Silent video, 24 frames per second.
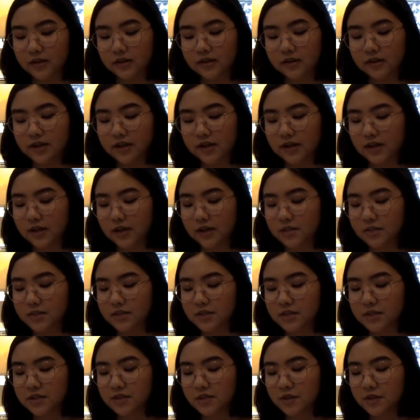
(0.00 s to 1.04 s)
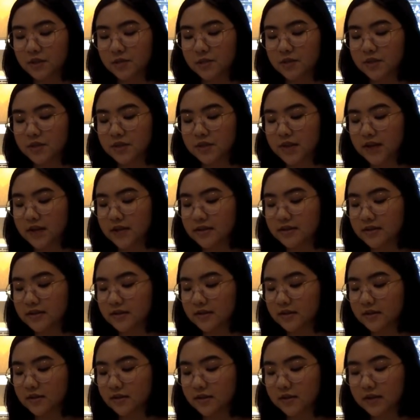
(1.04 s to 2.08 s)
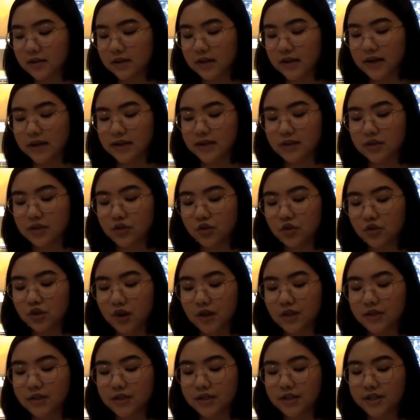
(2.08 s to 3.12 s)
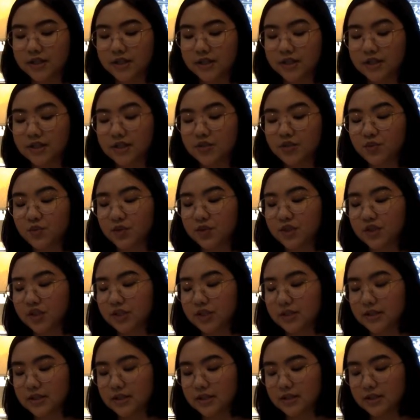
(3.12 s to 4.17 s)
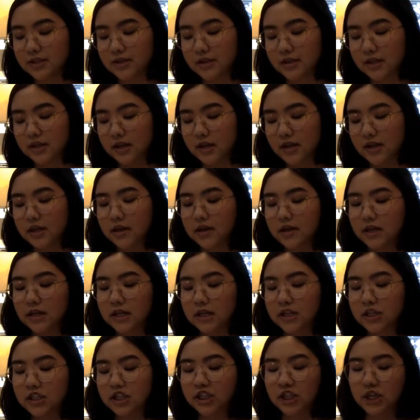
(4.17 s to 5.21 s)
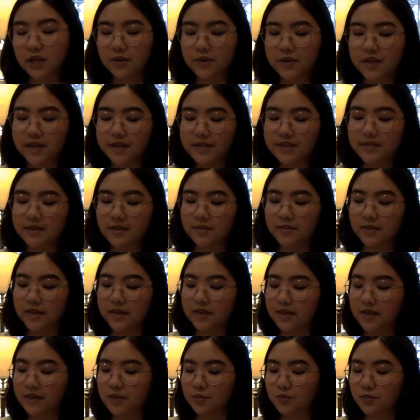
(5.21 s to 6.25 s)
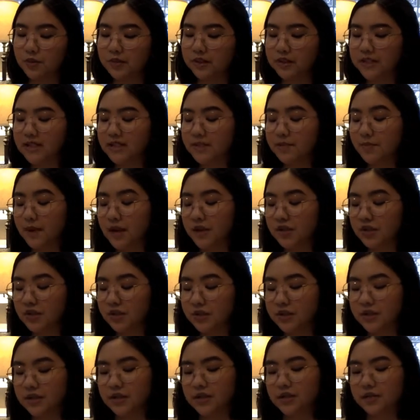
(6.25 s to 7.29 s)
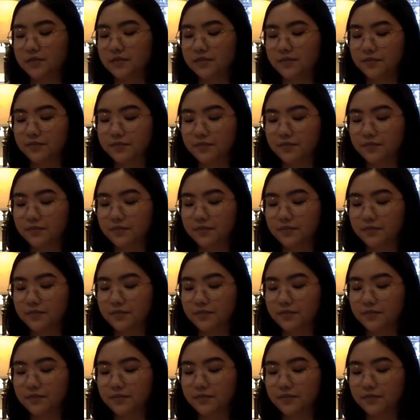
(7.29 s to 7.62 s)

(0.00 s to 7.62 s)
Later, Mrs. Ramos asked the class to draw their dearest wishes. "Share with us something that's really special to you."